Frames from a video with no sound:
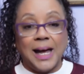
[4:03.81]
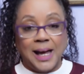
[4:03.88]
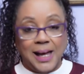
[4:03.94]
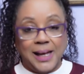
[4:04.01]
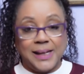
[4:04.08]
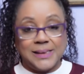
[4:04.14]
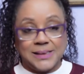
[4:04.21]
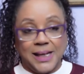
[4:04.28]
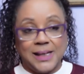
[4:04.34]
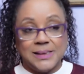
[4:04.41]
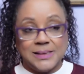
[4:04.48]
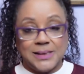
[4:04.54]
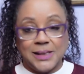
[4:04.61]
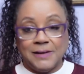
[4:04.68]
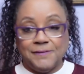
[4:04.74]
I
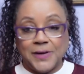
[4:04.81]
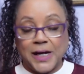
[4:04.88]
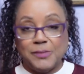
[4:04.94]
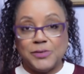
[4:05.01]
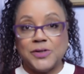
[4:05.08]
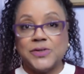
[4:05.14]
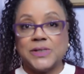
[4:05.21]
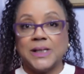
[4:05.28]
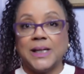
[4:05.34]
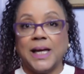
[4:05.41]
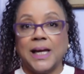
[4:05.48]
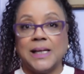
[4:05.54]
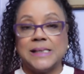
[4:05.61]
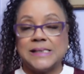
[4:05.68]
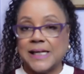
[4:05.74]
tend to, if I'm using
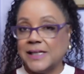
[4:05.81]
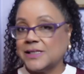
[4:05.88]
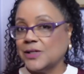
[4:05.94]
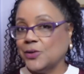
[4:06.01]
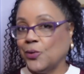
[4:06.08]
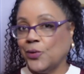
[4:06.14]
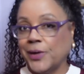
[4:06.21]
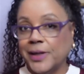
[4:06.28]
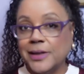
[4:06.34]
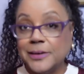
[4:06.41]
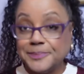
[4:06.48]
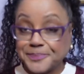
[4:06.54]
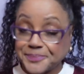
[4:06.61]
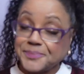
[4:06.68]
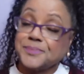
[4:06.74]
a scented
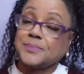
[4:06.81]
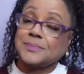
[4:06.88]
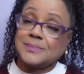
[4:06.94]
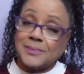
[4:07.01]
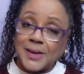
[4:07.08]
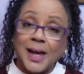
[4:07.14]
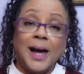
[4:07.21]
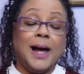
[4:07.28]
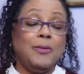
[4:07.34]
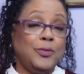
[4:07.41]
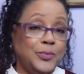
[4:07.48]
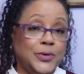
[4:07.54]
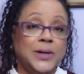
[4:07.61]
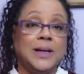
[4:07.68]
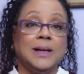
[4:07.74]
oil, I will
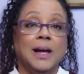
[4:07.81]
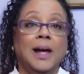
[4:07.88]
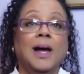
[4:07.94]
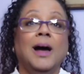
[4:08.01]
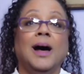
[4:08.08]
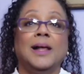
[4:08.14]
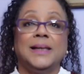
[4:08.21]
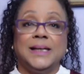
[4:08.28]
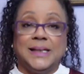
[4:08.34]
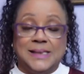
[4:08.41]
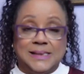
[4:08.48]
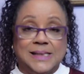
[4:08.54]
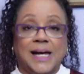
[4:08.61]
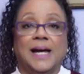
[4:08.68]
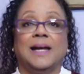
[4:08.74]
put it on the
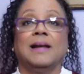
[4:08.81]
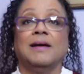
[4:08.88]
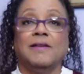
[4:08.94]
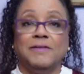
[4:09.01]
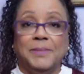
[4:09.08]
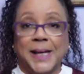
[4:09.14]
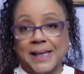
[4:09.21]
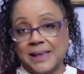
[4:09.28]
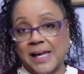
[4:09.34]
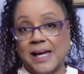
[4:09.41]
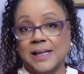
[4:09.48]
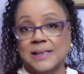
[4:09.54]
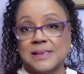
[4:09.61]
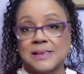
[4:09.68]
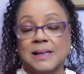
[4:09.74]
inside of my
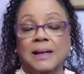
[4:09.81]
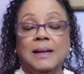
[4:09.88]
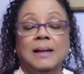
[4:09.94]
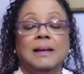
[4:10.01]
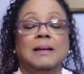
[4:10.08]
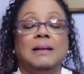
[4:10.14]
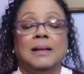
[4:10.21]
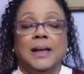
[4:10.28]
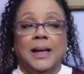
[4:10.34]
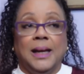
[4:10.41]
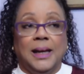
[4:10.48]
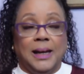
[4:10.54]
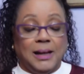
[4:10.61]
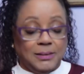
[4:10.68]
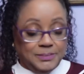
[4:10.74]
thighs.
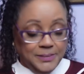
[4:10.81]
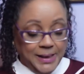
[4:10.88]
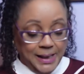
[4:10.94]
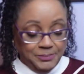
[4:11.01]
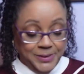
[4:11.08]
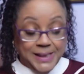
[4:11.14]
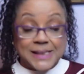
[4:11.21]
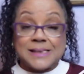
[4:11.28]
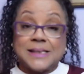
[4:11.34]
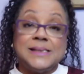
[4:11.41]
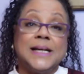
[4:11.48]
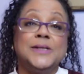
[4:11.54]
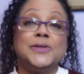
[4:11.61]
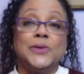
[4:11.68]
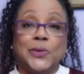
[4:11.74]
And because the
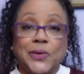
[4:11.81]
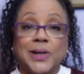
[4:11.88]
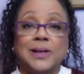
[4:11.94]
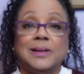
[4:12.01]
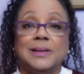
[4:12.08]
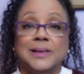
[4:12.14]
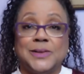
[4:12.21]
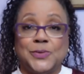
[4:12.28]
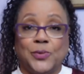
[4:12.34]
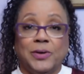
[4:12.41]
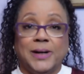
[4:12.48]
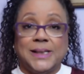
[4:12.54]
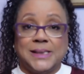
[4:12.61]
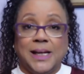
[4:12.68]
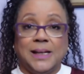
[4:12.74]
scented oil is
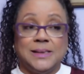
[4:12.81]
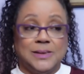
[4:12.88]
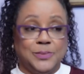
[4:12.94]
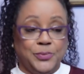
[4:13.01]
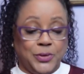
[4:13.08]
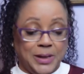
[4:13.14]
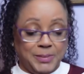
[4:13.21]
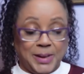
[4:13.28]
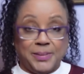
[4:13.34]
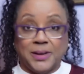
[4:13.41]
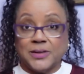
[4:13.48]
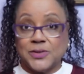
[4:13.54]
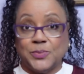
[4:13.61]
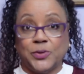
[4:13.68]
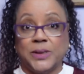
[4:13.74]
where I tend to put on my
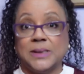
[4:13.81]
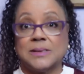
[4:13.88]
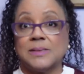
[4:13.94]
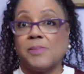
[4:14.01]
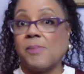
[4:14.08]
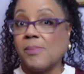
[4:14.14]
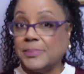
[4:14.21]
pulse points.